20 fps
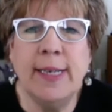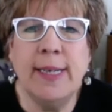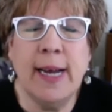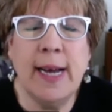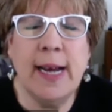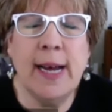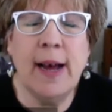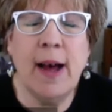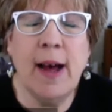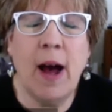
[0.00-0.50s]

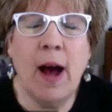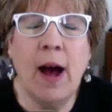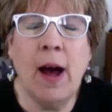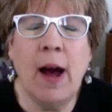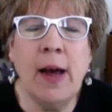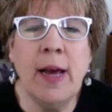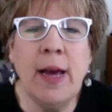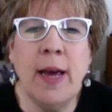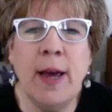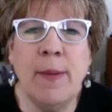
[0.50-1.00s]
I
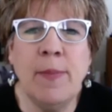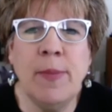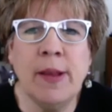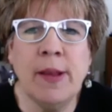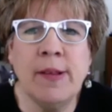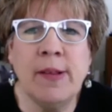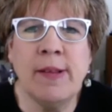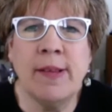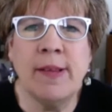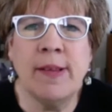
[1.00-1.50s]
am the
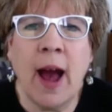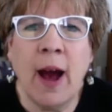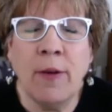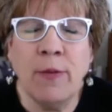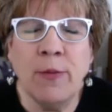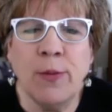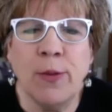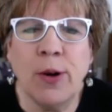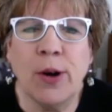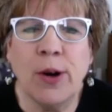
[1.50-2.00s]
staff
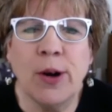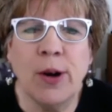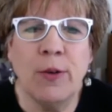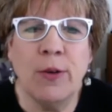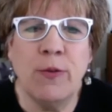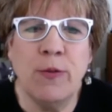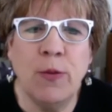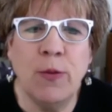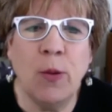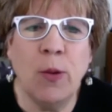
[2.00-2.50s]

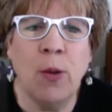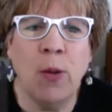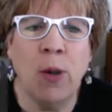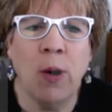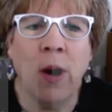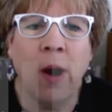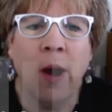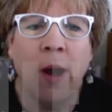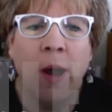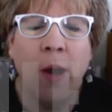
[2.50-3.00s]
worker
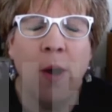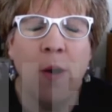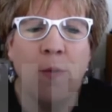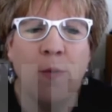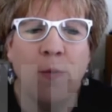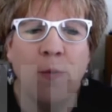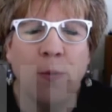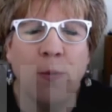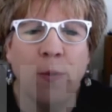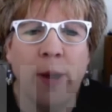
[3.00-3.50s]
for
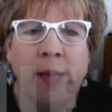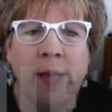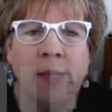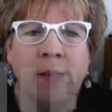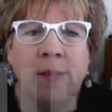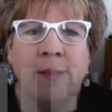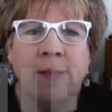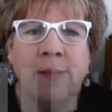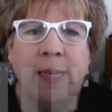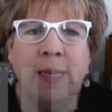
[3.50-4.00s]

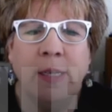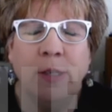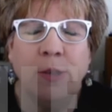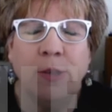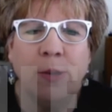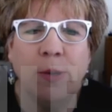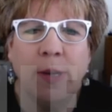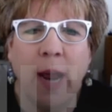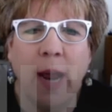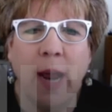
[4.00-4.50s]
Friends
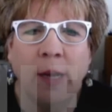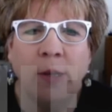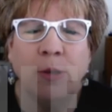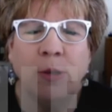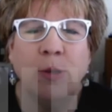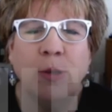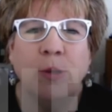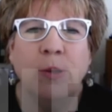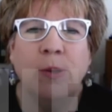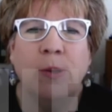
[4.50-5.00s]

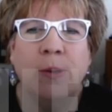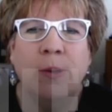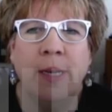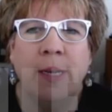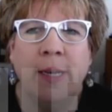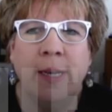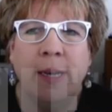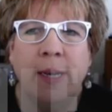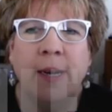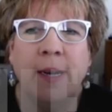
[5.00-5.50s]
International
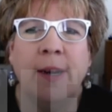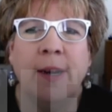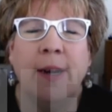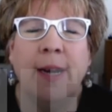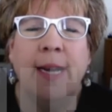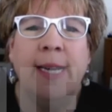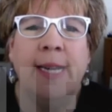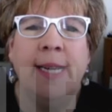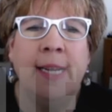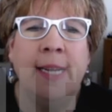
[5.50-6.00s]
here
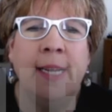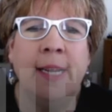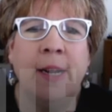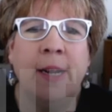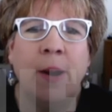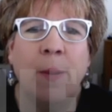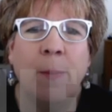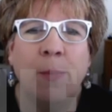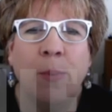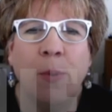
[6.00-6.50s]
in
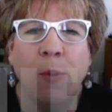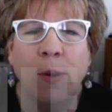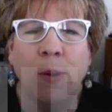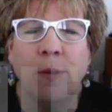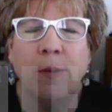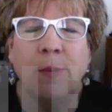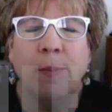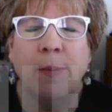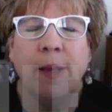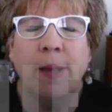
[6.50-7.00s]

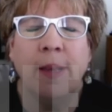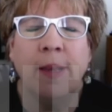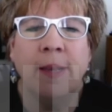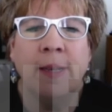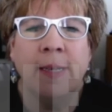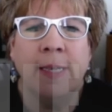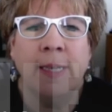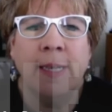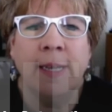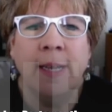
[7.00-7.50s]
Portsmouth.
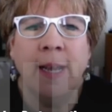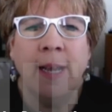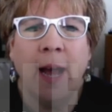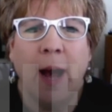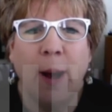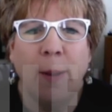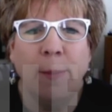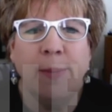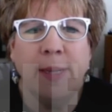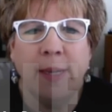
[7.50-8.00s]

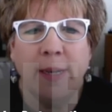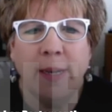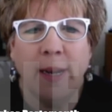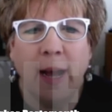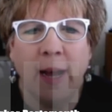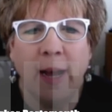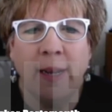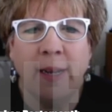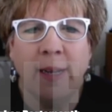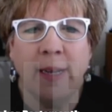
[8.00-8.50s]
I'm
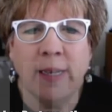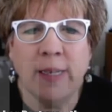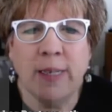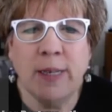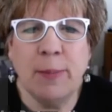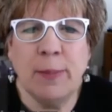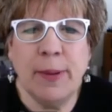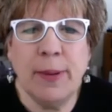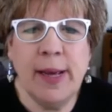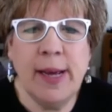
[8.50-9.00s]
delighted
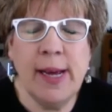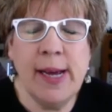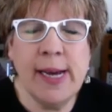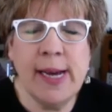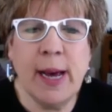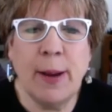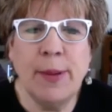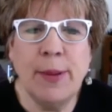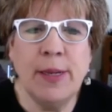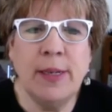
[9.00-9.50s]
to be
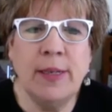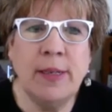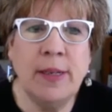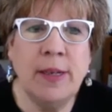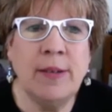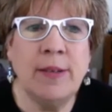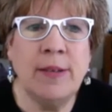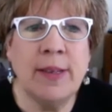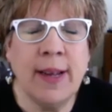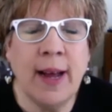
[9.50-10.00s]
coming to
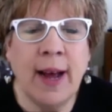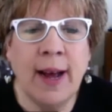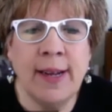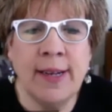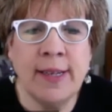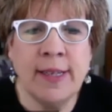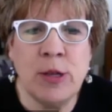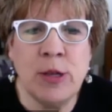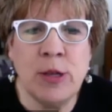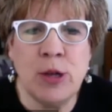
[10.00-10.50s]
you today
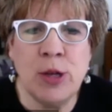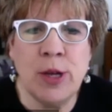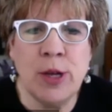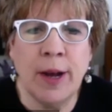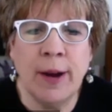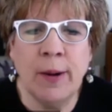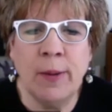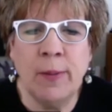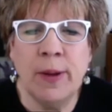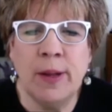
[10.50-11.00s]
to
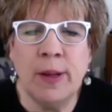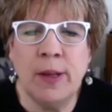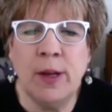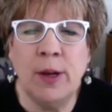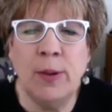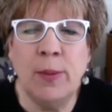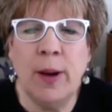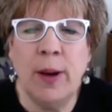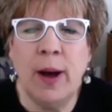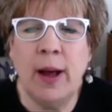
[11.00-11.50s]
share with
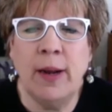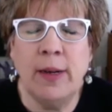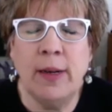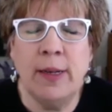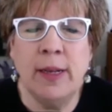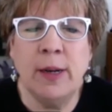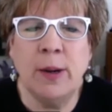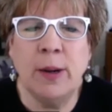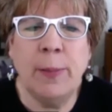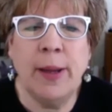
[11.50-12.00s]
you a
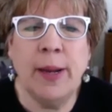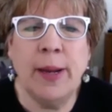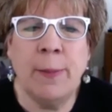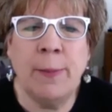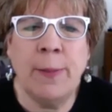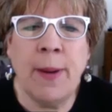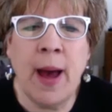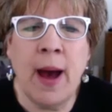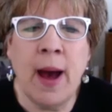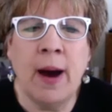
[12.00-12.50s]
little bit
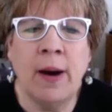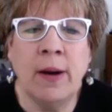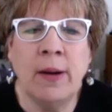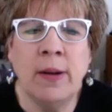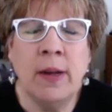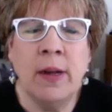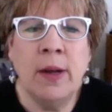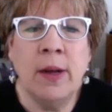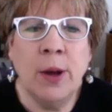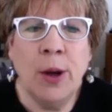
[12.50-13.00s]
about
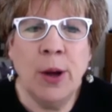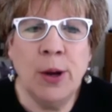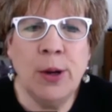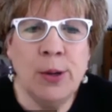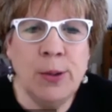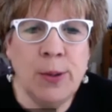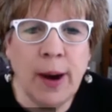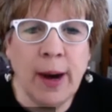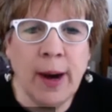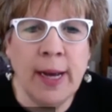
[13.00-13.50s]

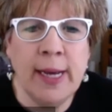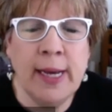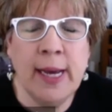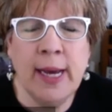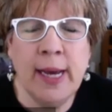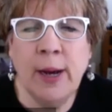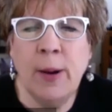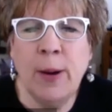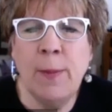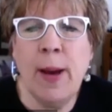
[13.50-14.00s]
who I
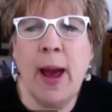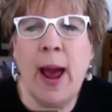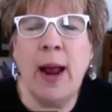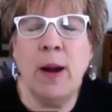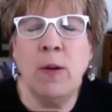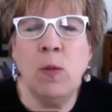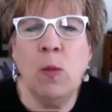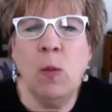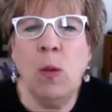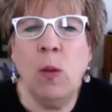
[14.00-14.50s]
am
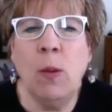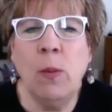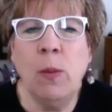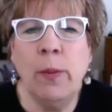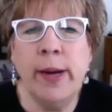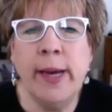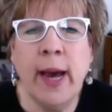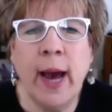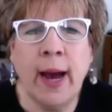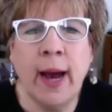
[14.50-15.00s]
and what
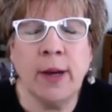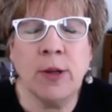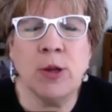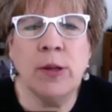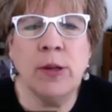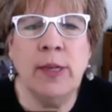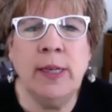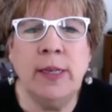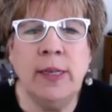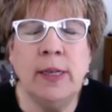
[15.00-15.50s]
we
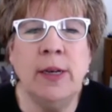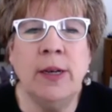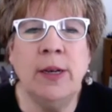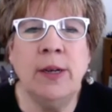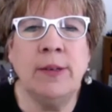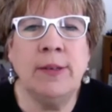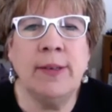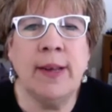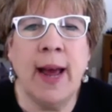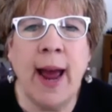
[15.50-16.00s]
actually
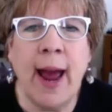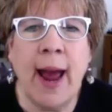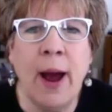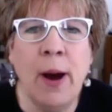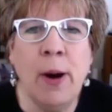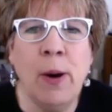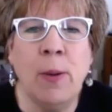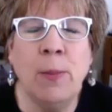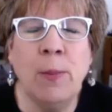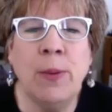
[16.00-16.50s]
do to
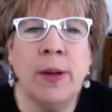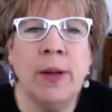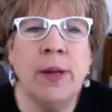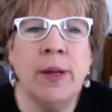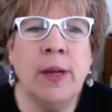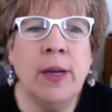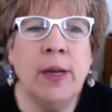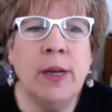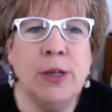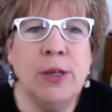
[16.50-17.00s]
help
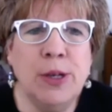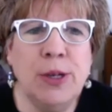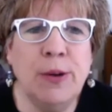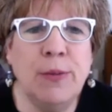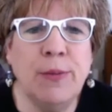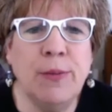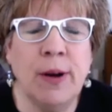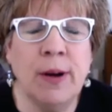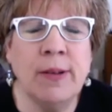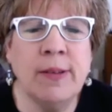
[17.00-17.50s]

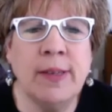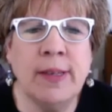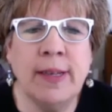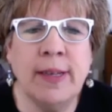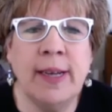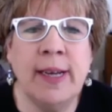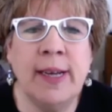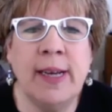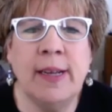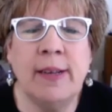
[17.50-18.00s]

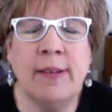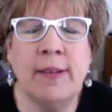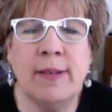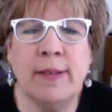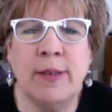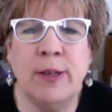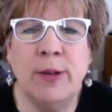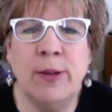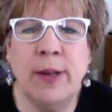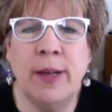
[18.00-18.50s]
university
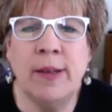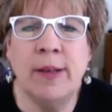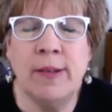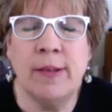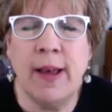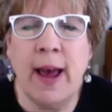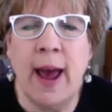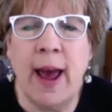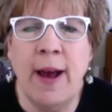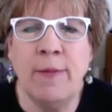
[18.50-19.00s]

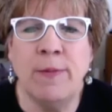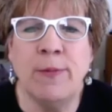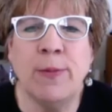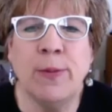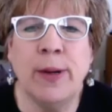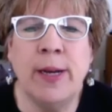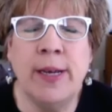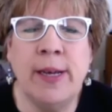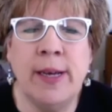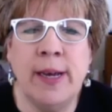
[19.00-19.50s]
students
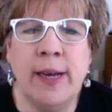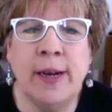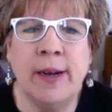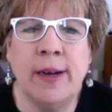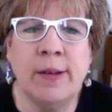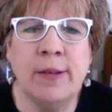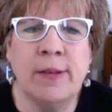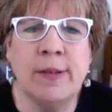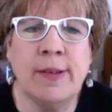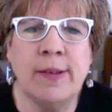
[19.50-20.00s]
every
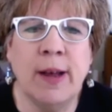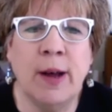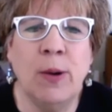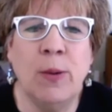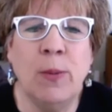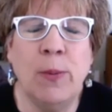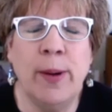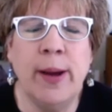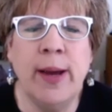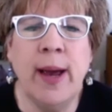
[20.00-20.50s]
year. So
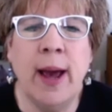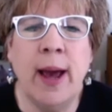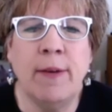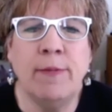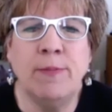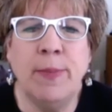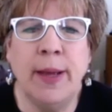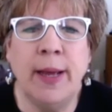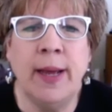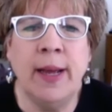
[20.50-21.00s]
we have
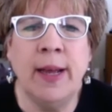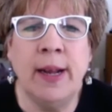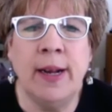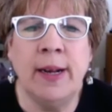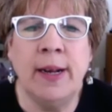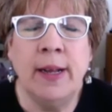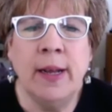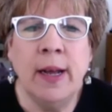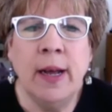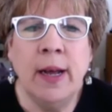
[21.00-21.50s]
been
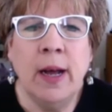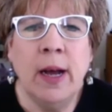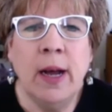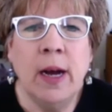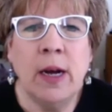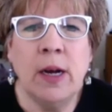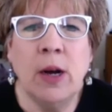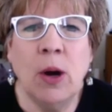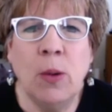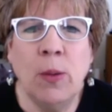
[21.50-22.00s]

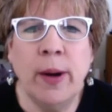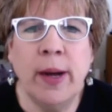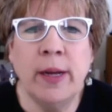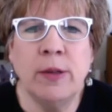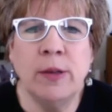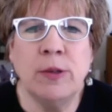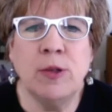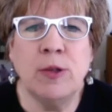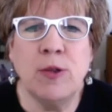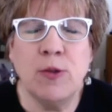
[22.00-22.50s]
going
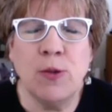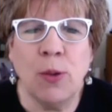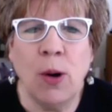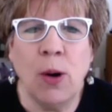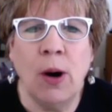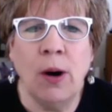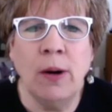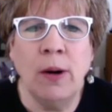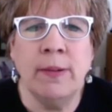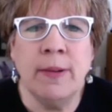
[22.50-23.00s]

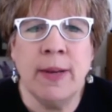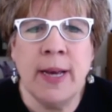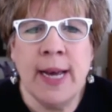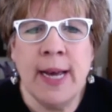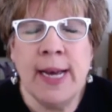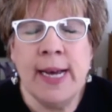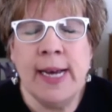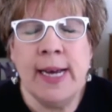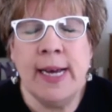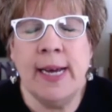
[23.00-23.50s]
strong
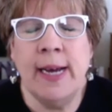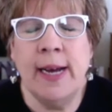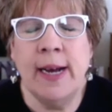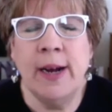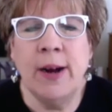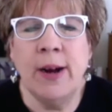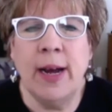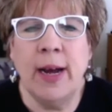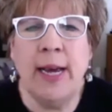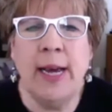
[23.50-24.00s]

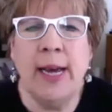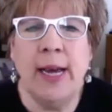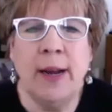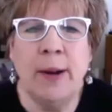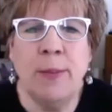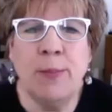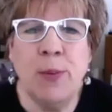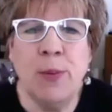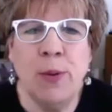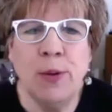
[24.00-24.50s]
here
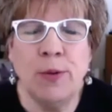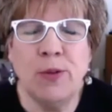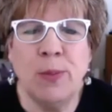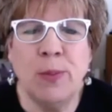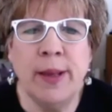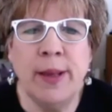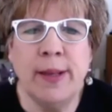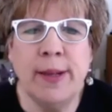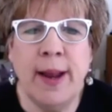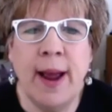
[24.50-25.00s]
in
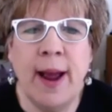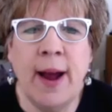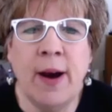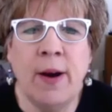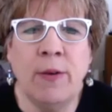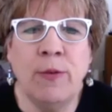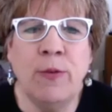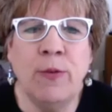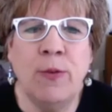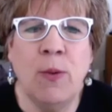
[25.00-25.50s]
Portsmouth
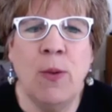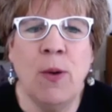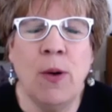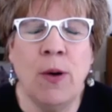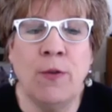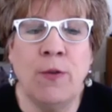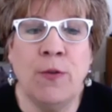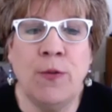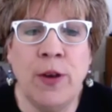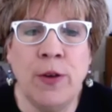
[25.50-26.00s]
now
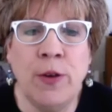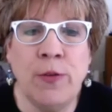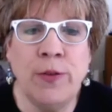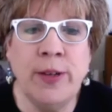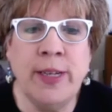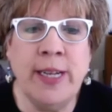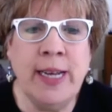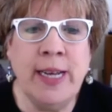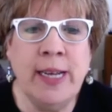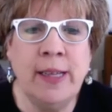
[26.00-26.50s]
for
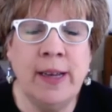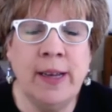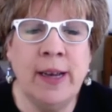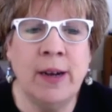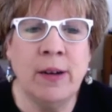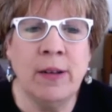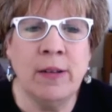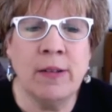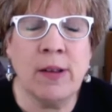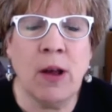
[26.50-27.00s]
15
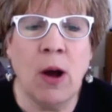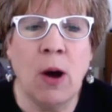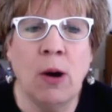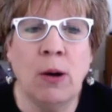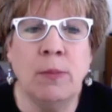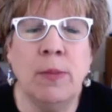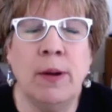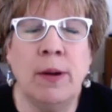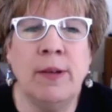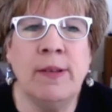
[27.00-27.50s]
years,
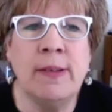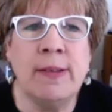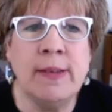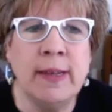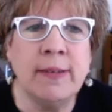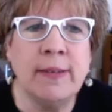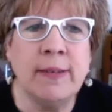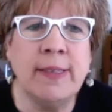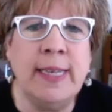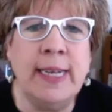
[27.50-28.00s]
almost
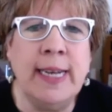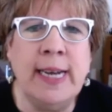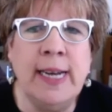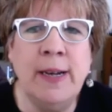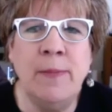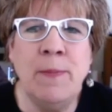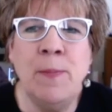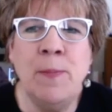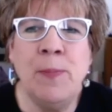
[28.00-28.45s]
16.